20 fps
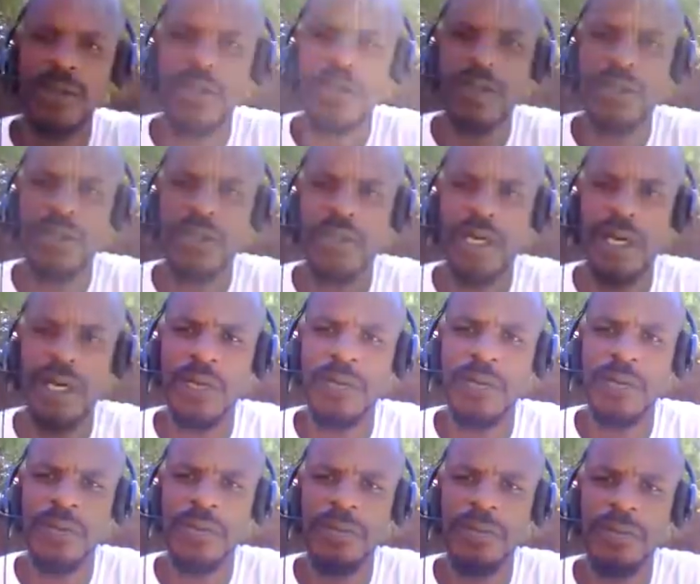
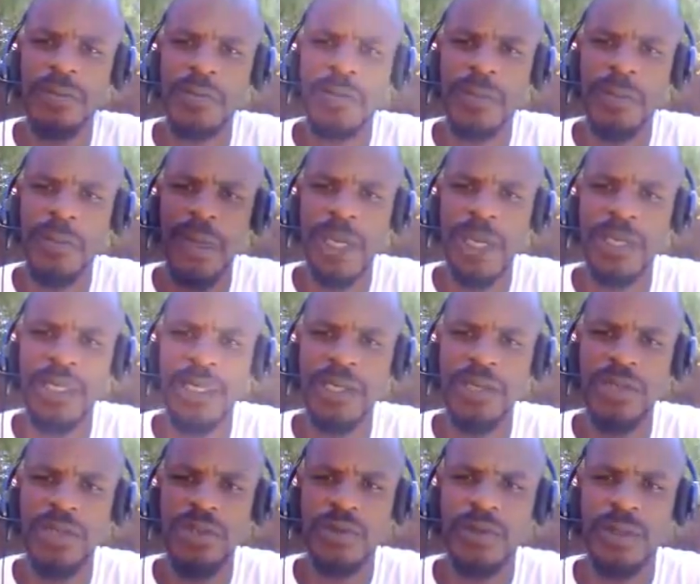seldom make
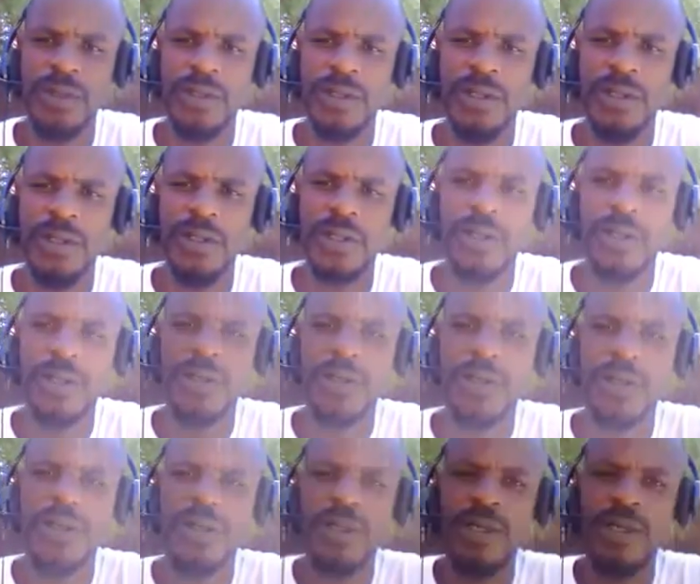history?
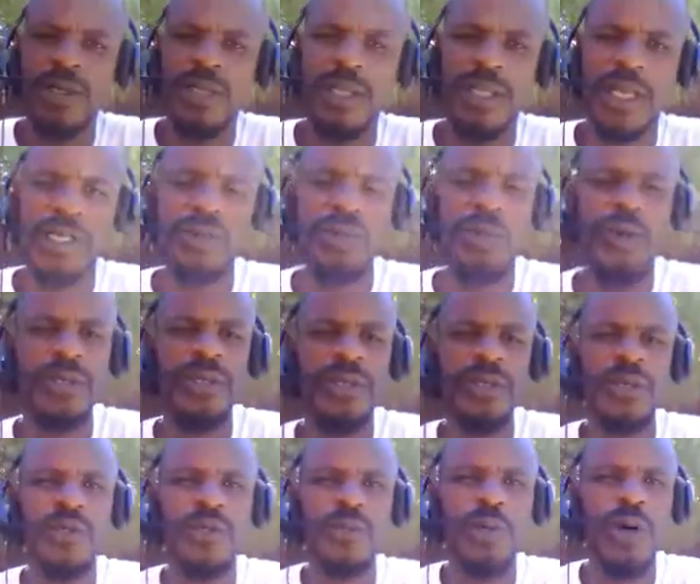That's one of
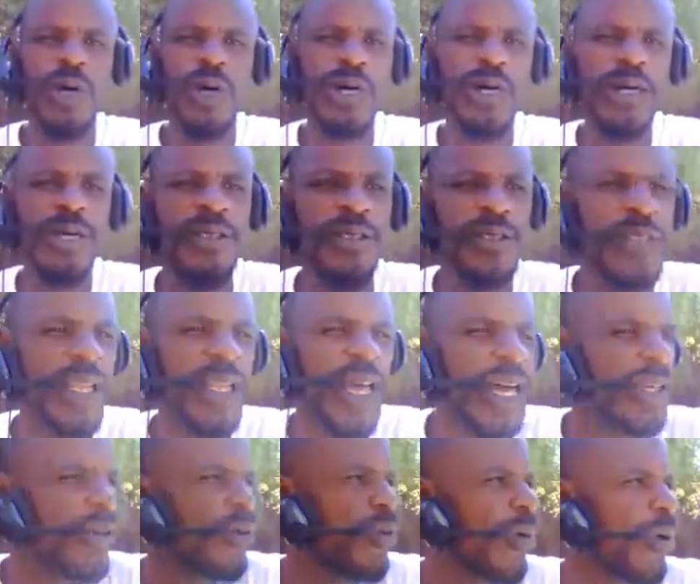those ones, a
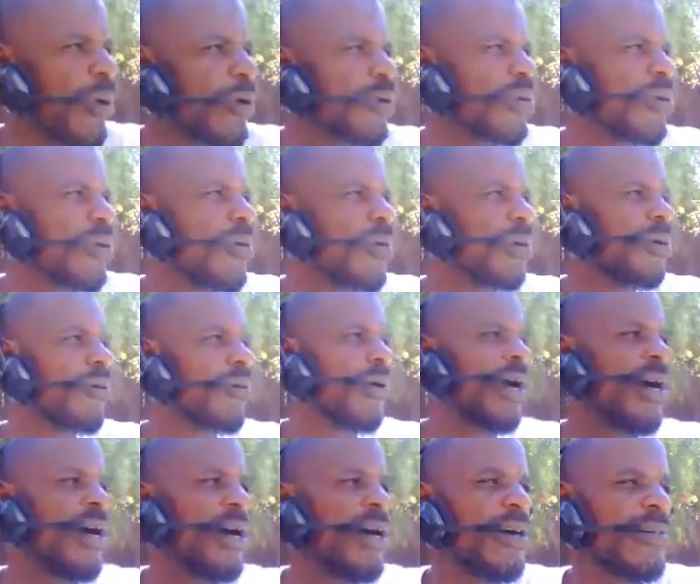lot of quotes going
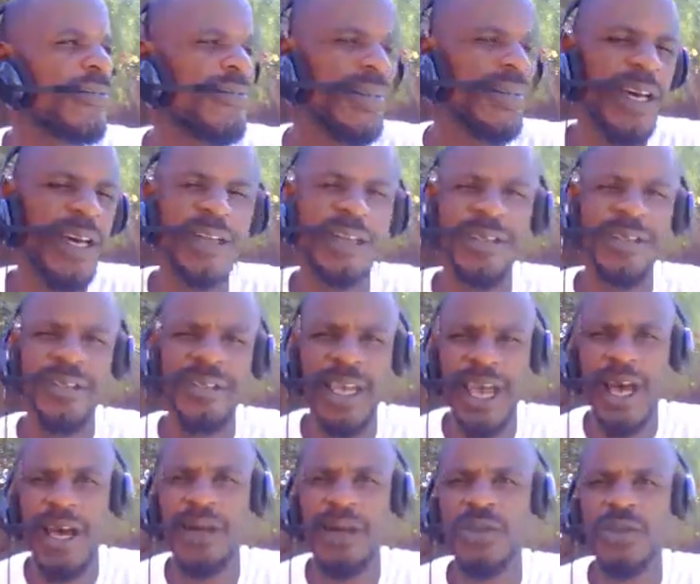around, kind of
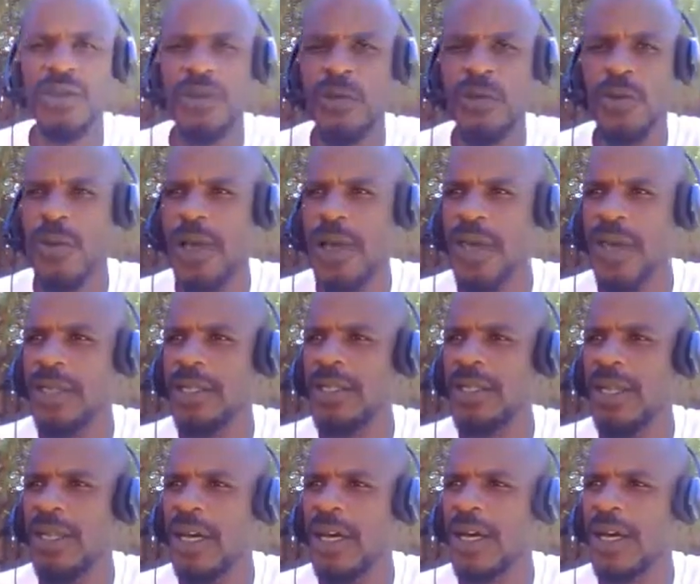sounds
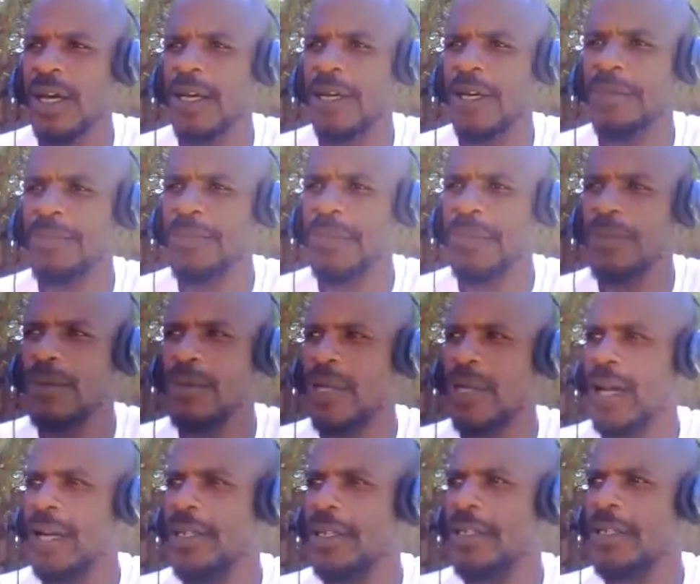correct. People
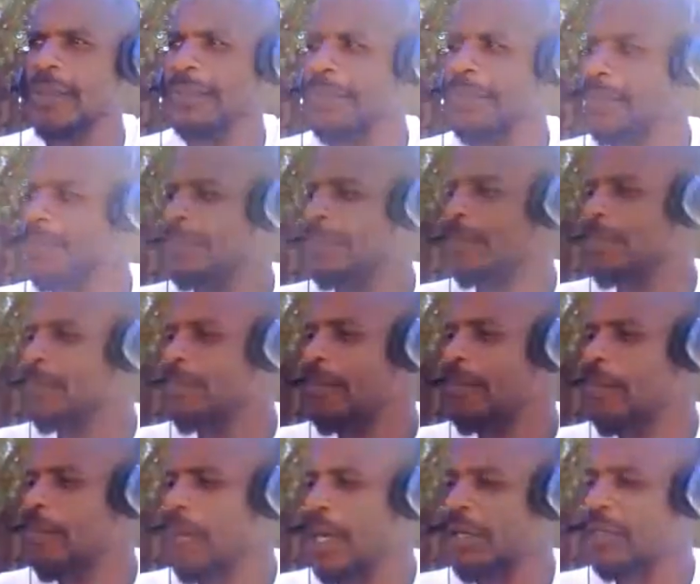kind of
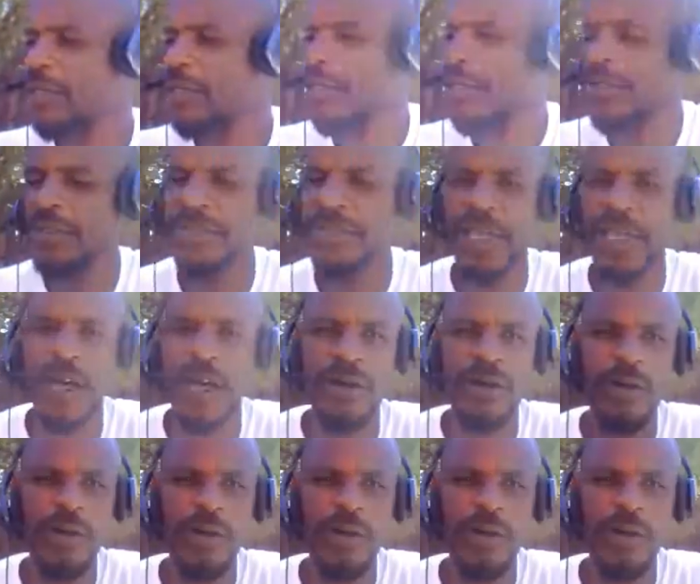make things sound